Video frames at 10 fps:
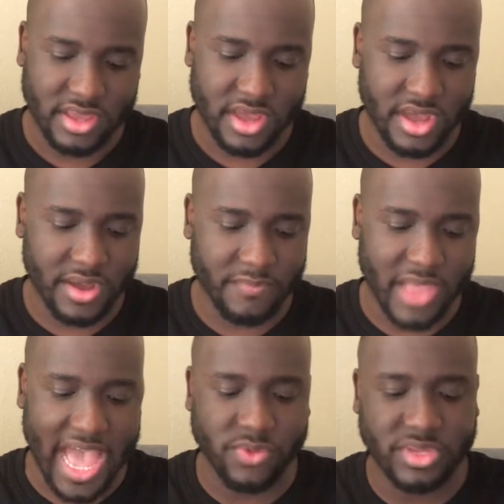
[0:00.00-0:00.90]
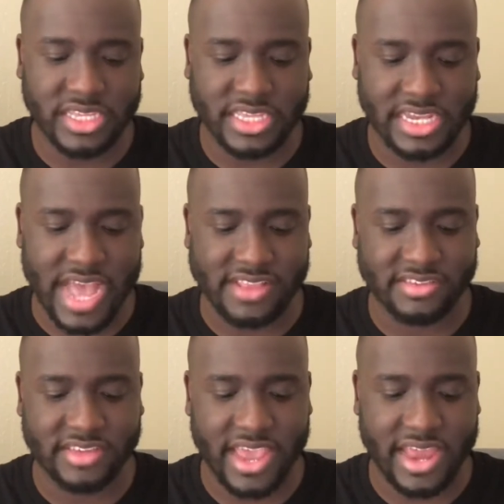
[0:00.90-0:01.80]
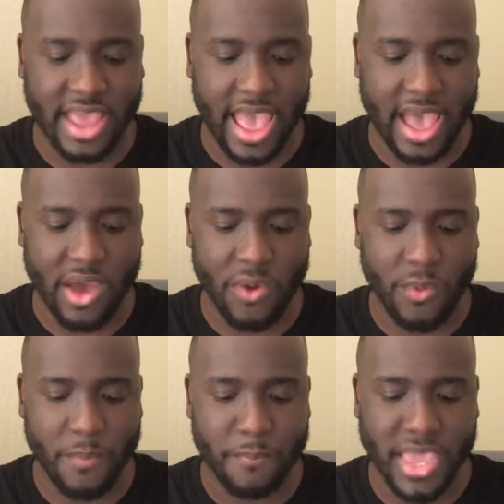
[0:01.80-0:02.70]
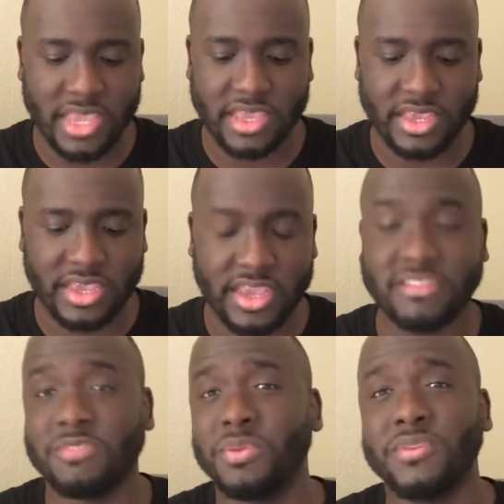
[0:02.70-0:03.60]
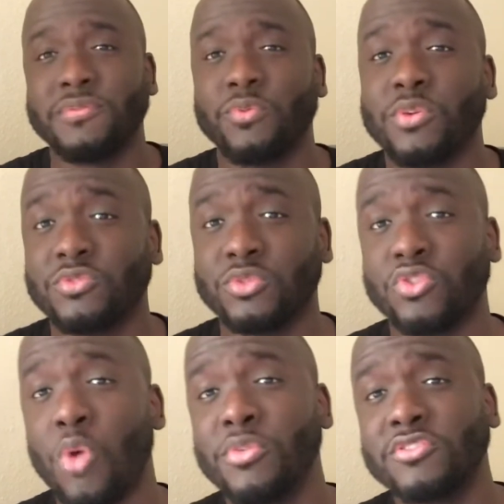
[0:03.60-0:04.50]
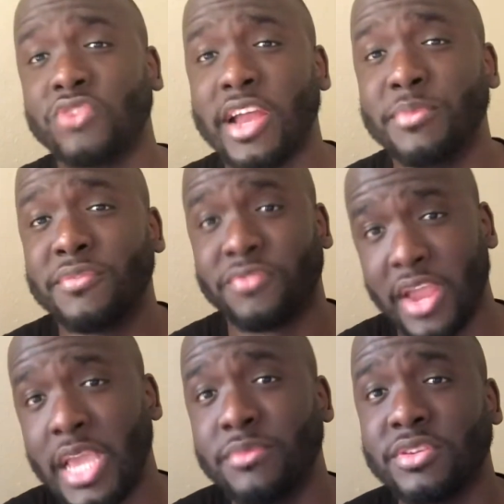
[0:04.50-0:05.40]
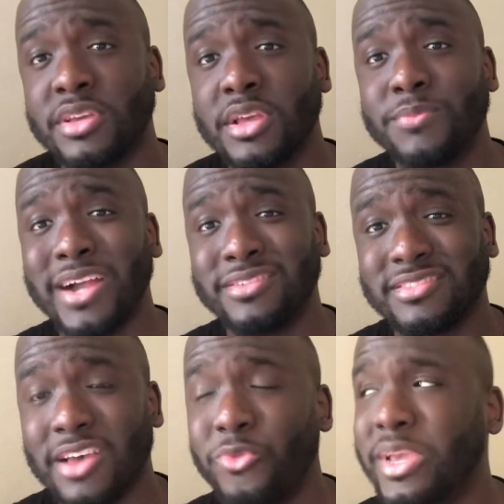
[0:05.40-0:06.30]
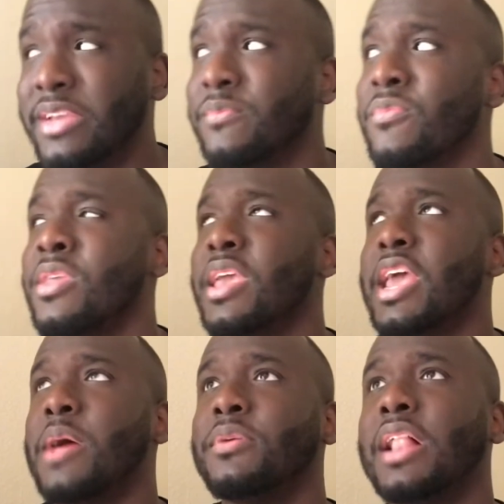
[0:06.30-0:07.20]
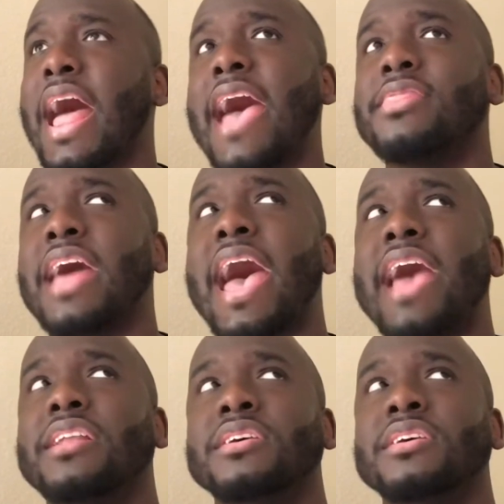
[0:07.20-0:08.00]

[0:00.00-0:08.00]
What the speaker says: I really cannot stand how Makey is just was almost trying to be framed by her cellmate, and I'm glad that